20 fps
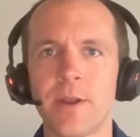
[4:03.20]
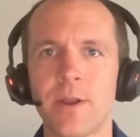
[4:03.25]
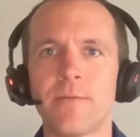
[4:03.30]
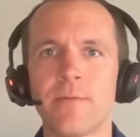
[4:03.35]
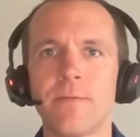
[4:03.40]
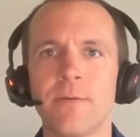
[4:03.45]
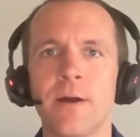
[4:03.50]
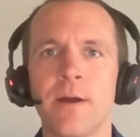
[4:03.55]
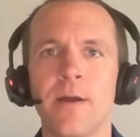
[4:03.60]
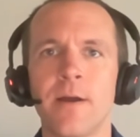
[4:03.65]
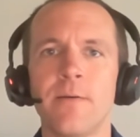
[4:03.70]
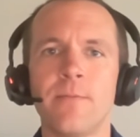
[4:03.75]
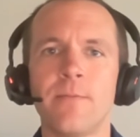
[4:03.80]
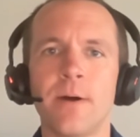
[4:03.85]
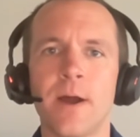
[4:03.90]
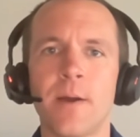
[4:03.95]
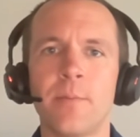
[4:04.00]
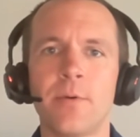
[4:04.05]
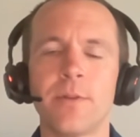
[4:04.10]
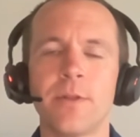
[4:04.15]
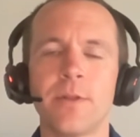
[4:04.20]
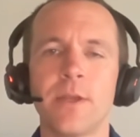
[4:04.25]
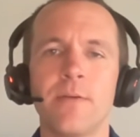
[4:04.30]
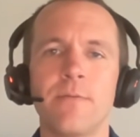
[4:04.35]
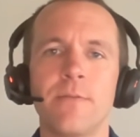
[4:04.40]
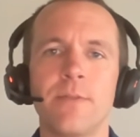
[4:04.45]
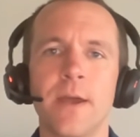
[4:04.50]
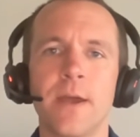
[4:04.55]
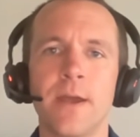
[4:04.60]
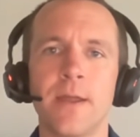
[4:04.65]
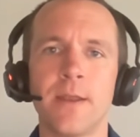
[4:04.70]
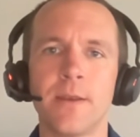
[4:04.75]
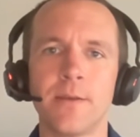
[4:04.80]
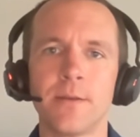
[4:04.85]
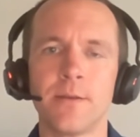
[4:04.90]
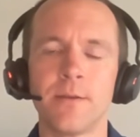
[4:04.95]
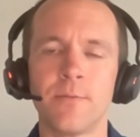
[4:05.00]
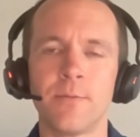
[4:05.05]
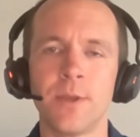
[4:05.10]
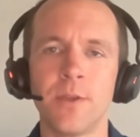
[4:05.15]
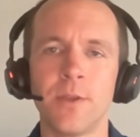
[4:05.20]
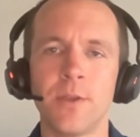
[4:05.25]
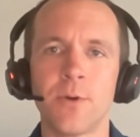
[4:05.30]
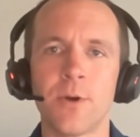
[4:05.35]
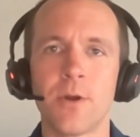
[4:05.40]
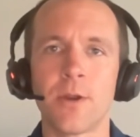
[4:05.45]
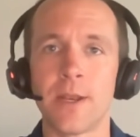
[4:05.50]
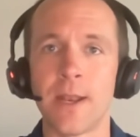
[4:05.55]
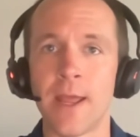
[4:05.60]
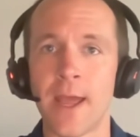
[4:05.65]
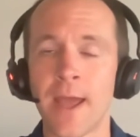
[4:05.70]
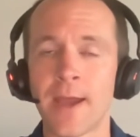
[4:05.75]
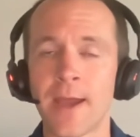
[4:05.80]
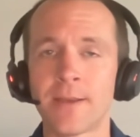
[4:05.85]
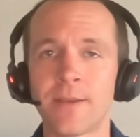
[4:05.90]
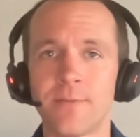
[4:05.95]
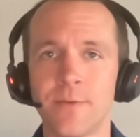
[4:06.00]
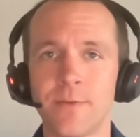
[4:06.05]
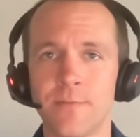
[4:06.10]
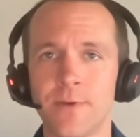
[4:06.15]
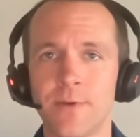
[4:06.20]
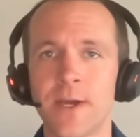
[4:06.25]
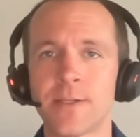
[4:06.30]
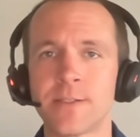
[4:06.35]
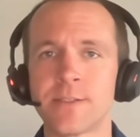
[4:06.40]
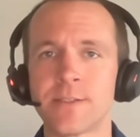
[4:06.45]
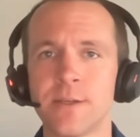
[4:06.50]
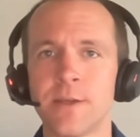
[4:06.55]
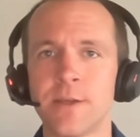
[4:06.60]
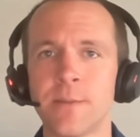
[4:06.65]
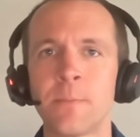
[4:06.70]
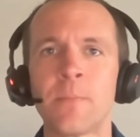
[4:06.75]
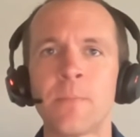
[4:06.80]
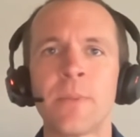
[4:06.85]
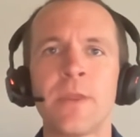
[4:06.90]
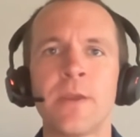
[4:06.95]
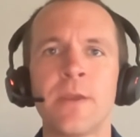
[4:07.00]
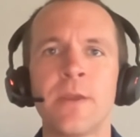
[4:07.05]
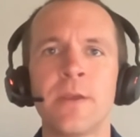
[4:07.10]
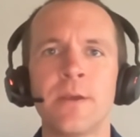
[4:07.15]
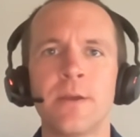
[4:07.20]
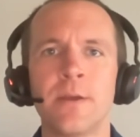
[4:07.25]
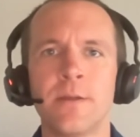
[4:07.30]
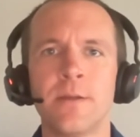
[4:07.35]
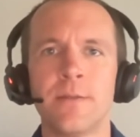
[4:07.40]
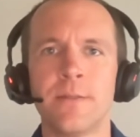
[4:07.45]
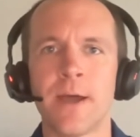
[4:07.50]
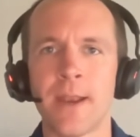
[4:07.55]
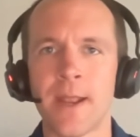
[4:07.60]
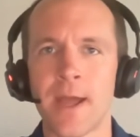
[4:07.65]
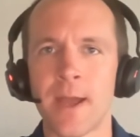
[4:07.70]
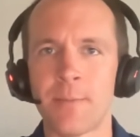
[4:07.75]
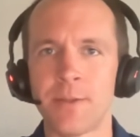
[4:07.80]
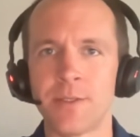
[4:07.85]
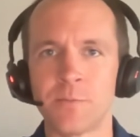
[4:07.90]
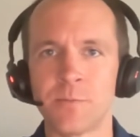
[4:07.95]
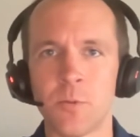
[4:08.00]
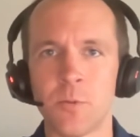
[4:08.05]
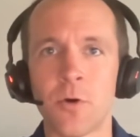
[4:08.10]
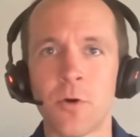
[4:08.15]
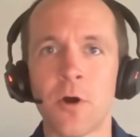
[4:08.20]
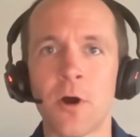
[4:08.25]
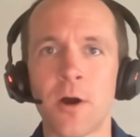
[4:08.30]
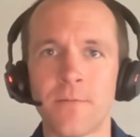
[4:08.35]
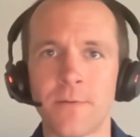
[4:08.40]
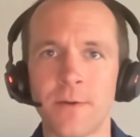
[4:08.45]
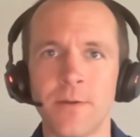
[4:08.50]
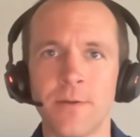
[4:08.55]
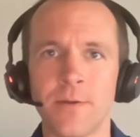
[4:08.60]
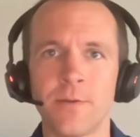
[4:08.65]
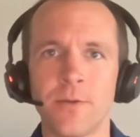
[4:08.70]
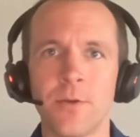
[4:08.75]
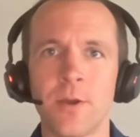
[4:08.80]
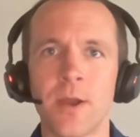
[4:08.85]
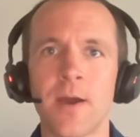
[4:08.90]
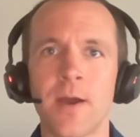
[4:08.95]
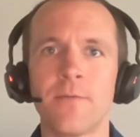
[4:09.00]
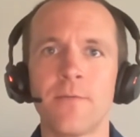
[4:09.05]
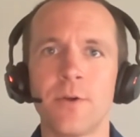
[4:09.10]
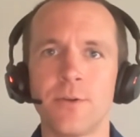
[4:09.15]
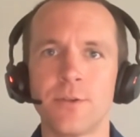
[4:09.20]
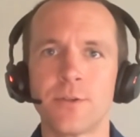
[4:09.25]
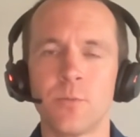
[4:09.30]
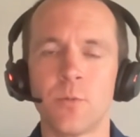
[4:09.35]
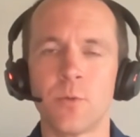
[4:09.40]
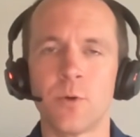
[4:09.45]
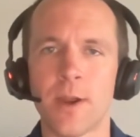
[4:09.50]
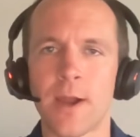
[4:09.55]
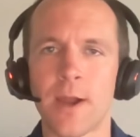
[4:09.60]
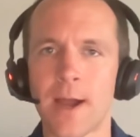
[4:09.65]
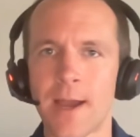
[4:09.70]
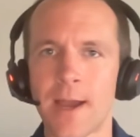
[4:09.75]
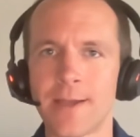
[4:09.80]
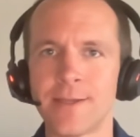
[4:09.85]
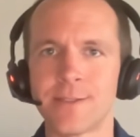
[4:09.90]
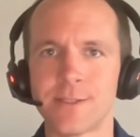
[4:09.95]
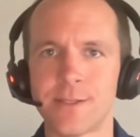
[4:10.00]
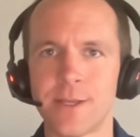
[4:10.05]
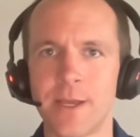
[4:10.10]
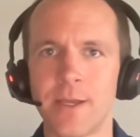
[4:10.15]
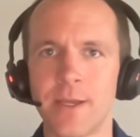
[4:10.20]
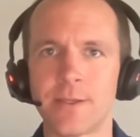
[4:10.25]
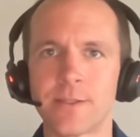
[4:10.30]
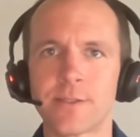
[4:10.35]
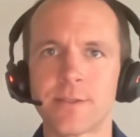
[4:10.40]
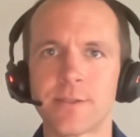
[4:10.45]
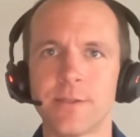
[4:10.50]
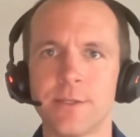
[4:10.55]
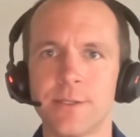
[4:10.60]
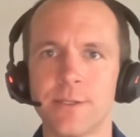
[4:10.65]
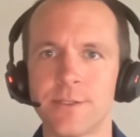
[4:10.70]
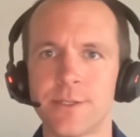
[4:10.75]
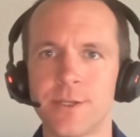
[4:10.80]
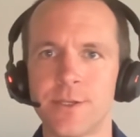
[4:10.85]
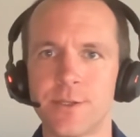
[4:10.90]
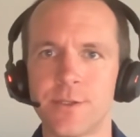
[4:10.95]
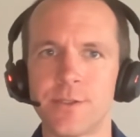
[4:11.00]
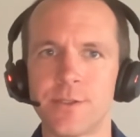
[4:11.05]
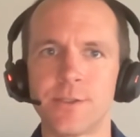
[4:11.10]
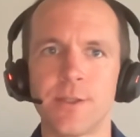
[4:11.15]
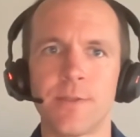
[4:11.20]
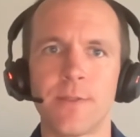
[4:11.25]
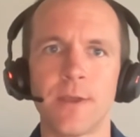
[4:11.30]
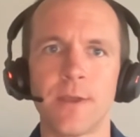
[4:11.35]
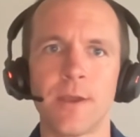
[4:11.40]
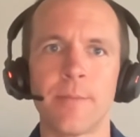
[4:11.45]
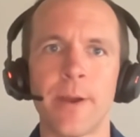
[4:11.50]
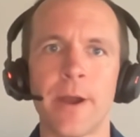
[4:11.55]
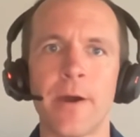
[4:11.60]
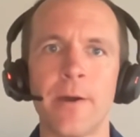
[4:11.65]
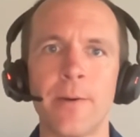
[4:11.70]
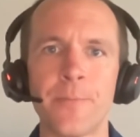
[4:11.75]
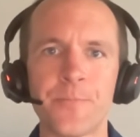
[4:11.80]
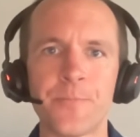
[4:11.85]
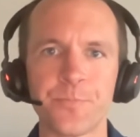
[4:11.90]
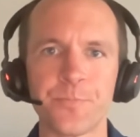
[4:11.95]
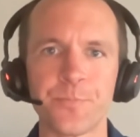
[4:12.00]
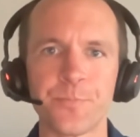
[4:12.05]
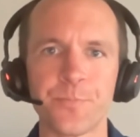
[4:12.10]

but I, I i believe that when you are in active investing that happens more often. You have those more high stakes decisions to think about.